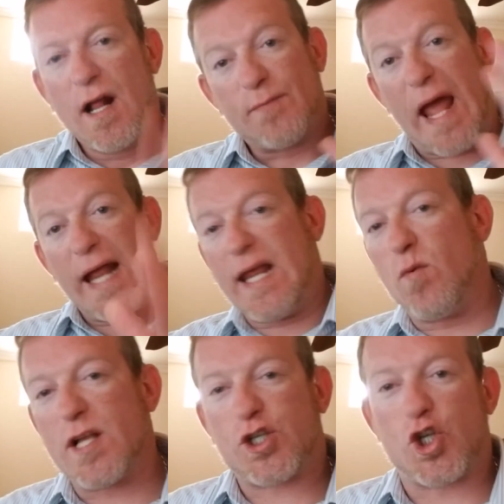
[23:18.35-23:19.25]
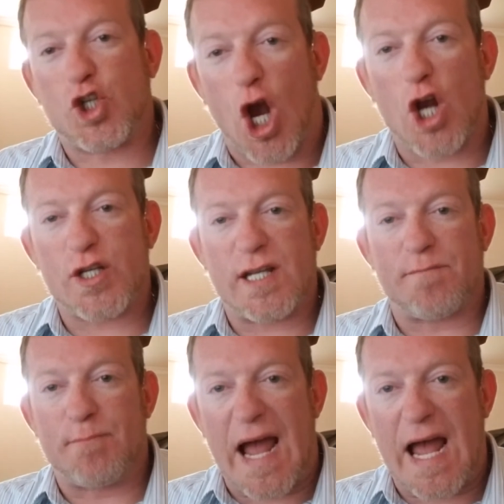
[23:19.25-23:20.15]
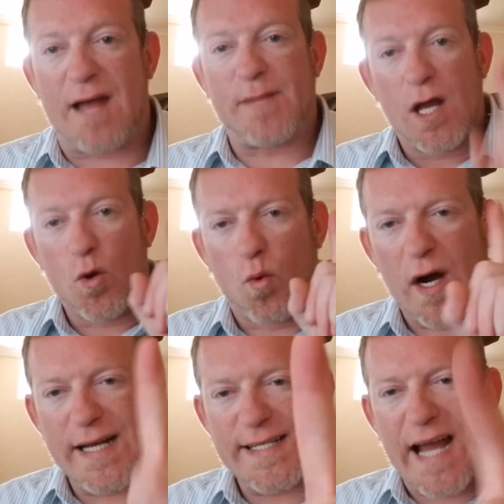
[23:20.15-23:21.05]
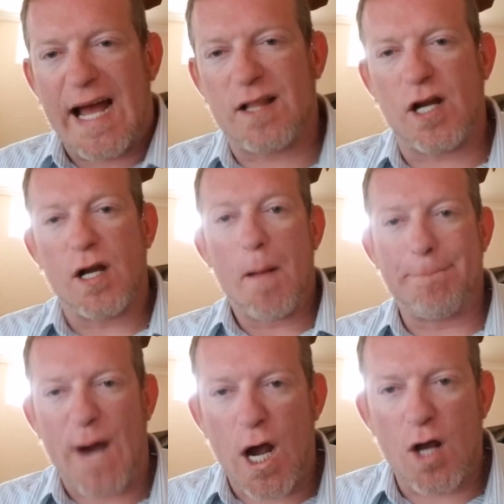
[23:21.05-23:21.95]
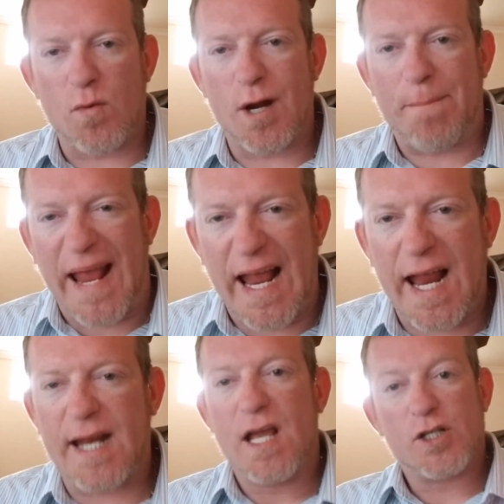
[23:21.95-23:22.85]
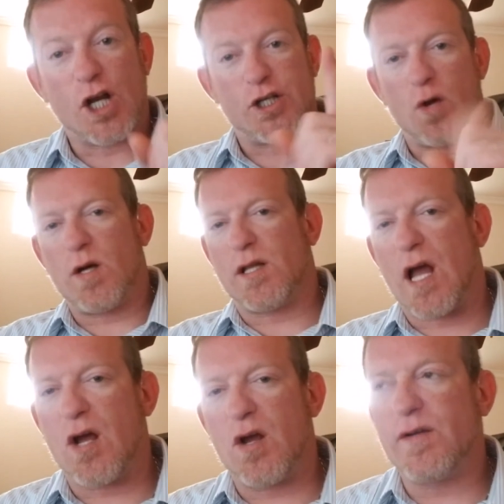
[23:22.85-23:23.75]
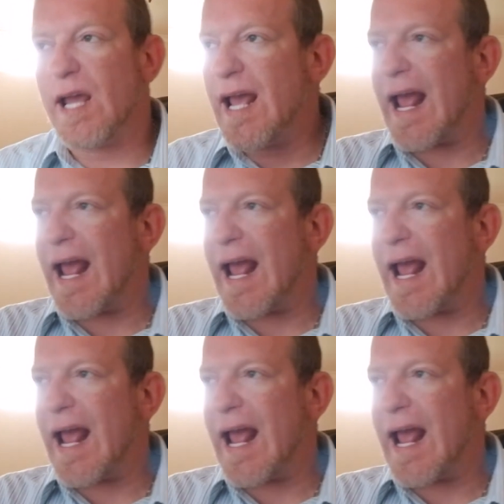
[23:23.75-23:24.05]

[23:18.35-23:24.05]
that he wants to charge his mom $1 borrower paid to do a loan?